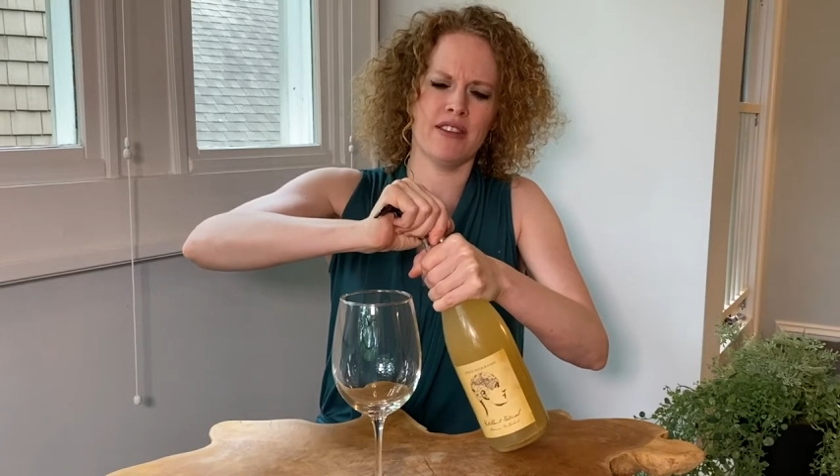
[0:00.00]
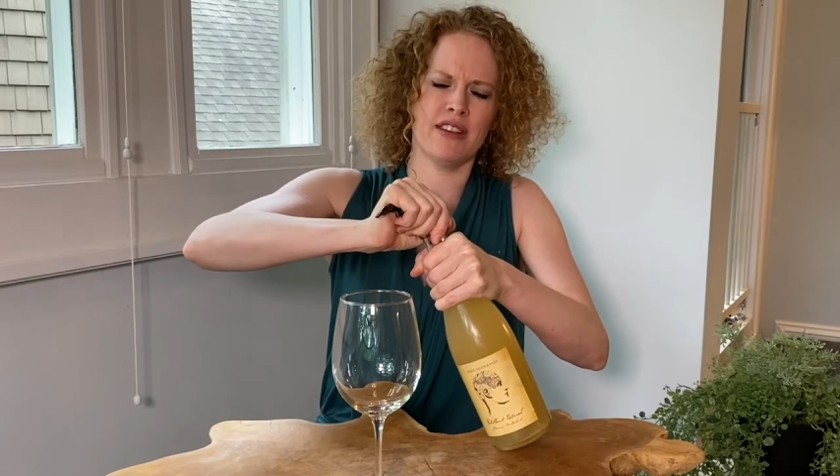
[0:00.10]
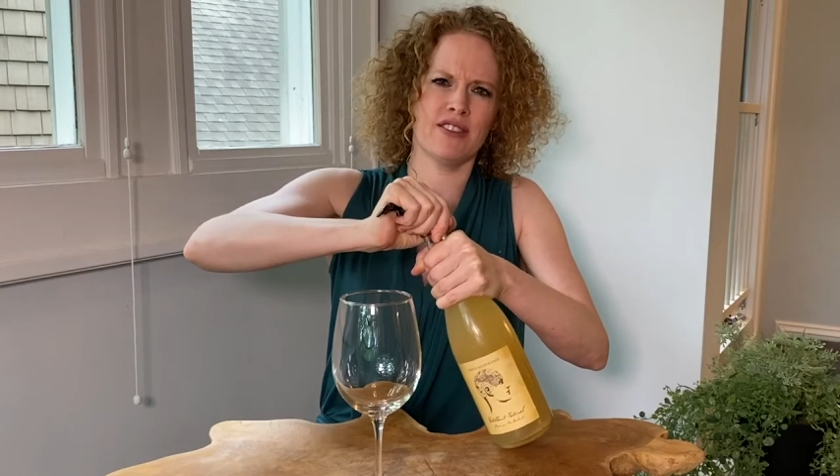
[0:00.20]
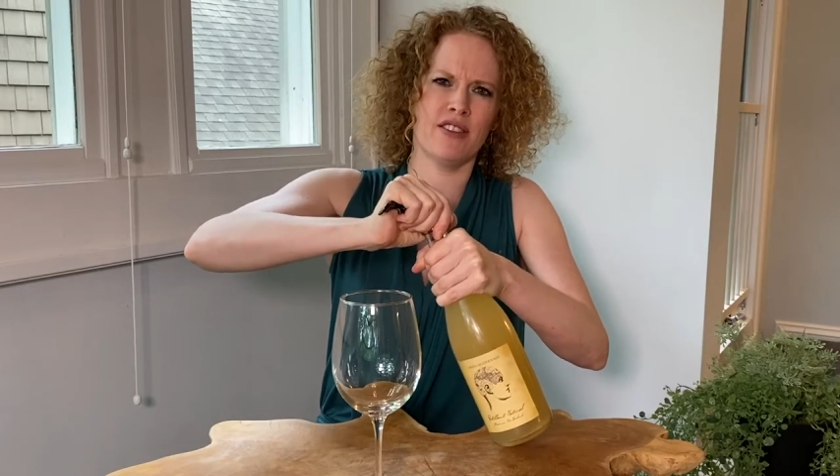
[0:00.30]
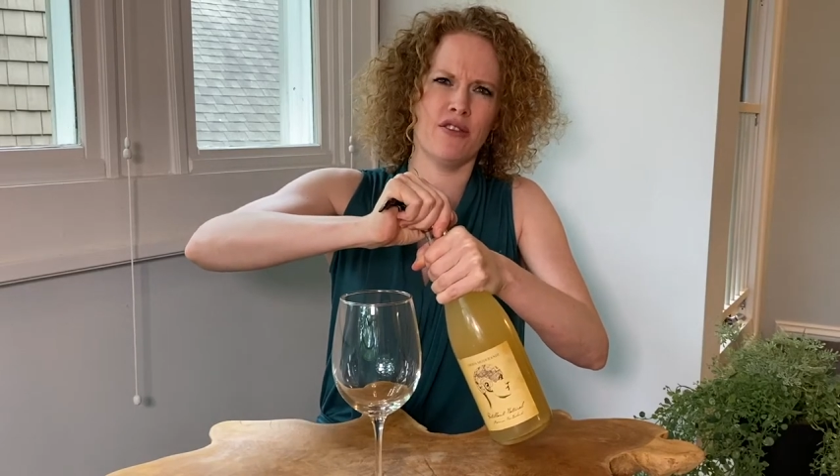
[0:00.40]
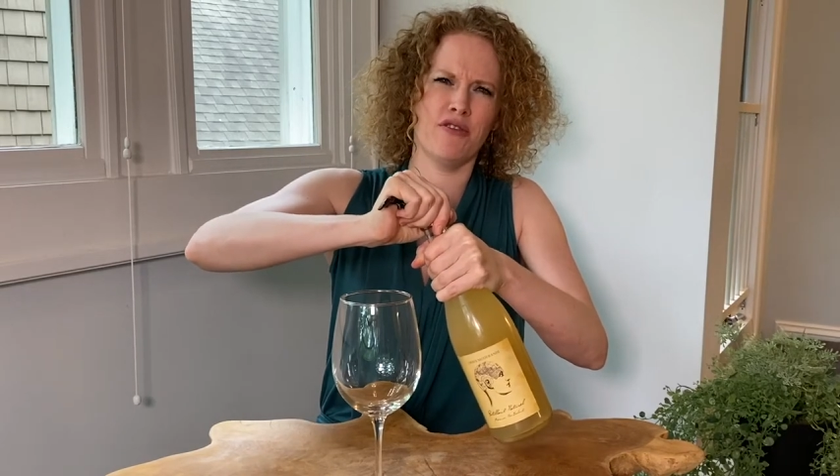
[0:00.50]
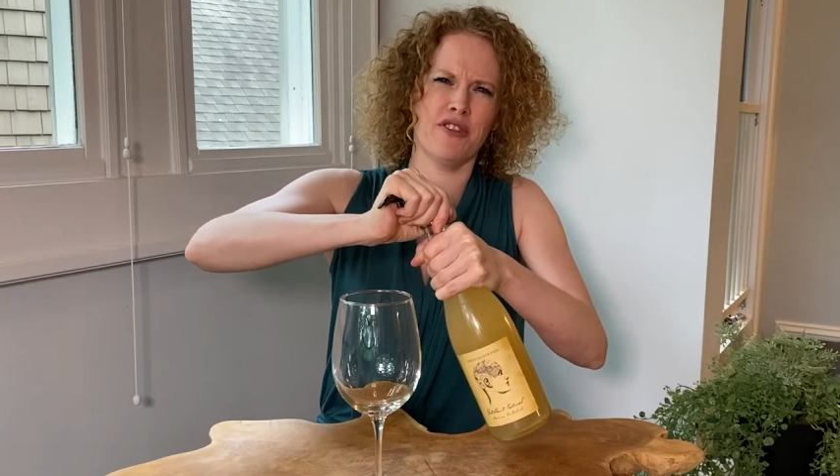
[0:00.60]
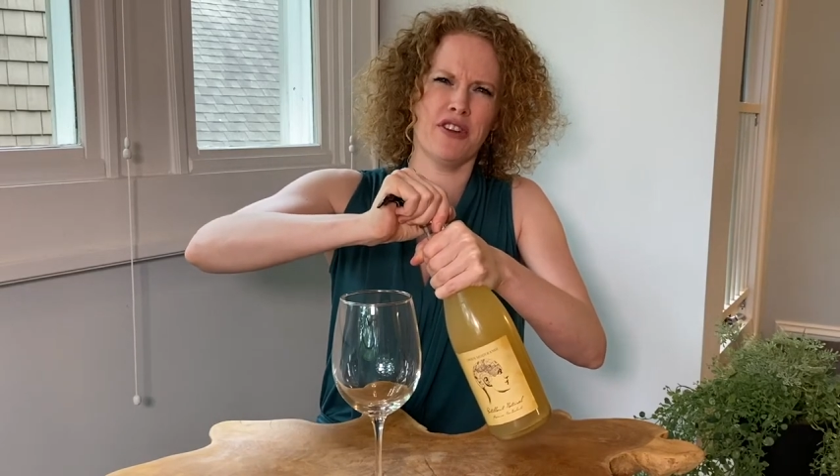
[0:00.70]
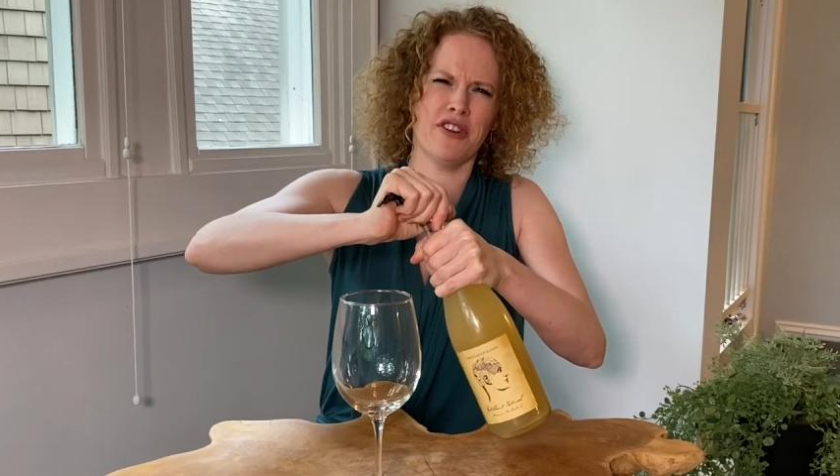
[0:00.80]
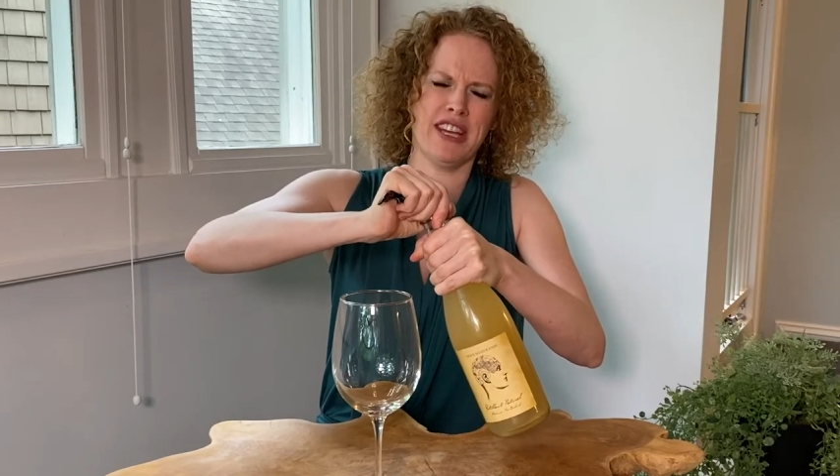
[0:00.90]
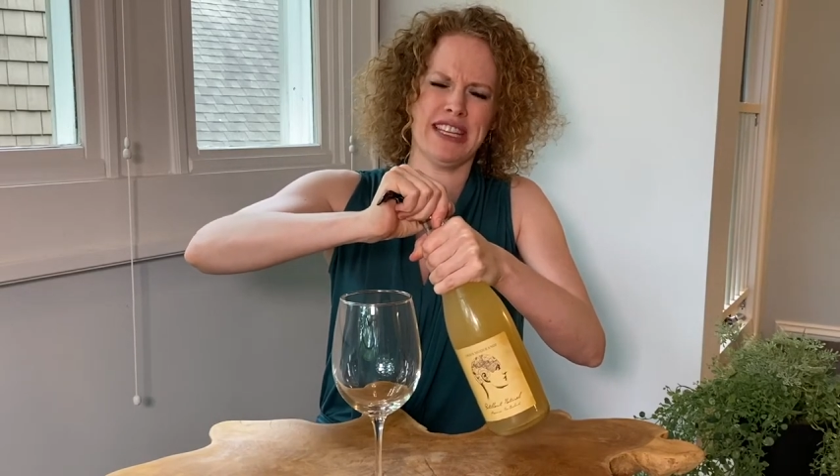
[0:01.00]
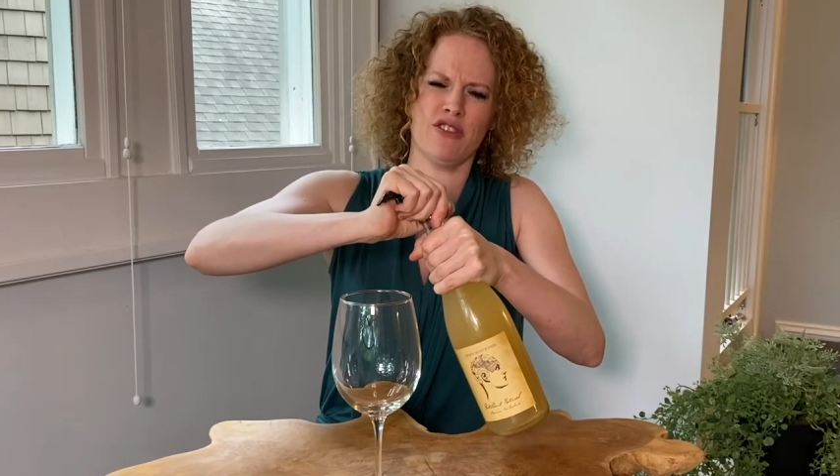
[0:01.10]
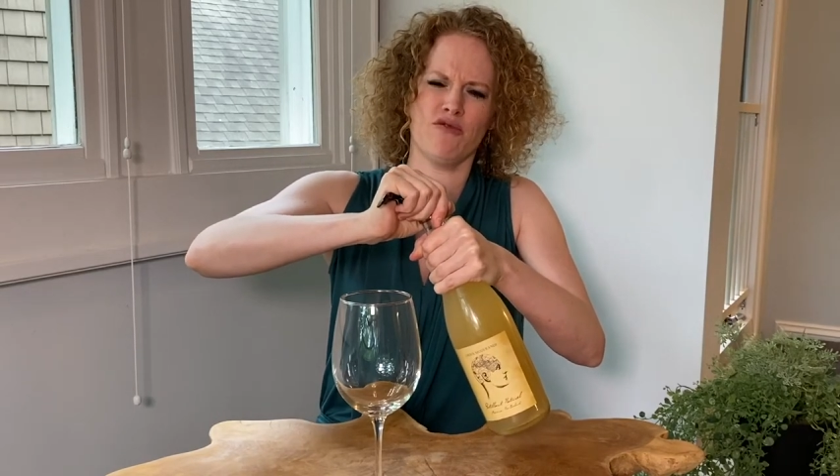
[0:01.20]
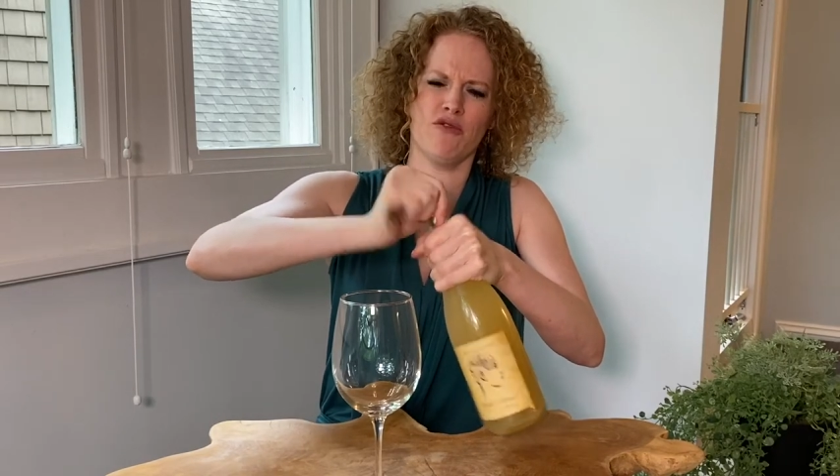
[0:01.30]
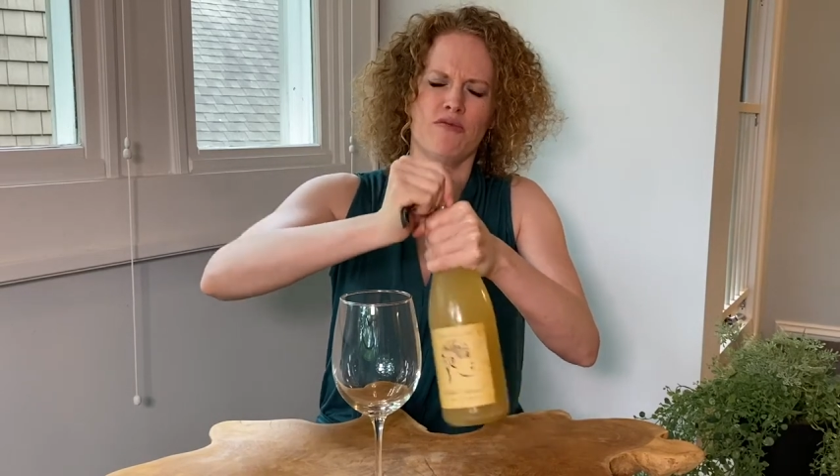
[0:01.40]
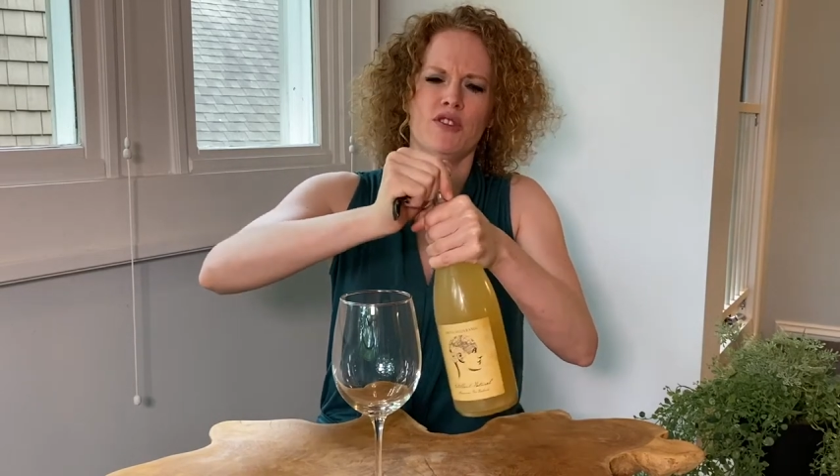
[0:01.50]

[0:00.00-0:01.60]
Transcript: things all over her guest room,